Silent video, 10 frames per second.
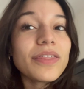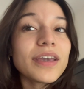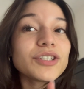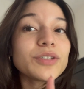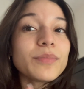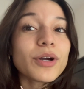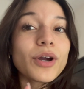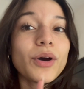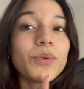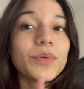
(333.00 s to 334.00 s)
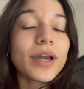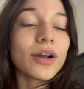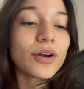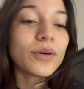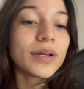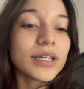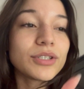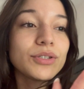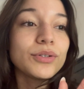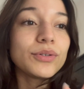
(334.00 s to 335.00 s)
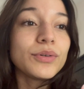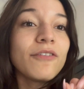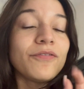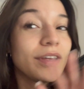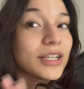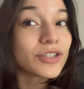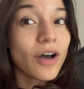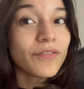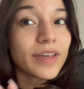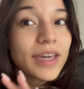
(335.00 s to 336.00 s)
think tomorrow we are going to finish off the